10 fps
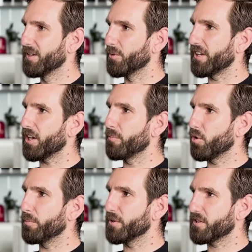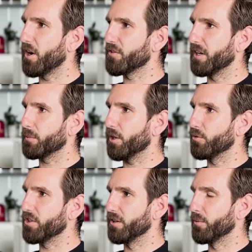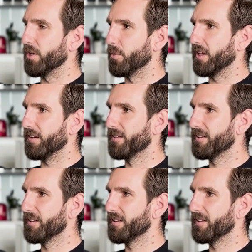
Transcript: Was that like a proper startup culture when you were there?